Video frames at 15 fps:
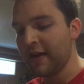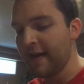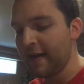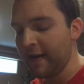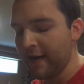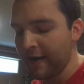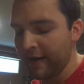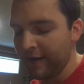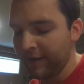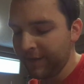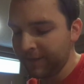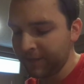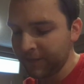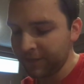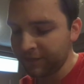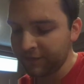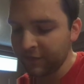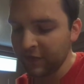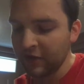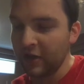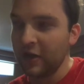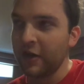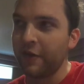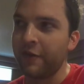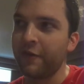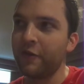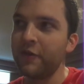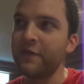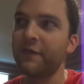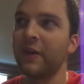
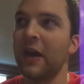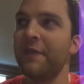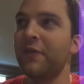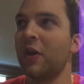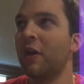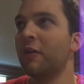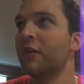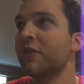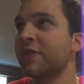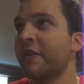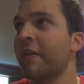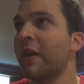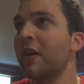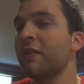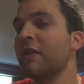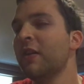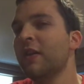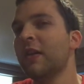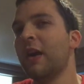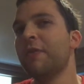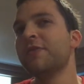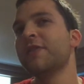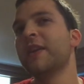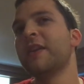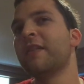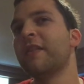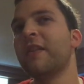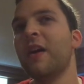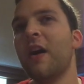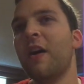$35, and then I was
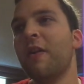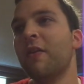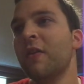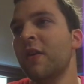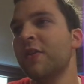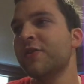like, no.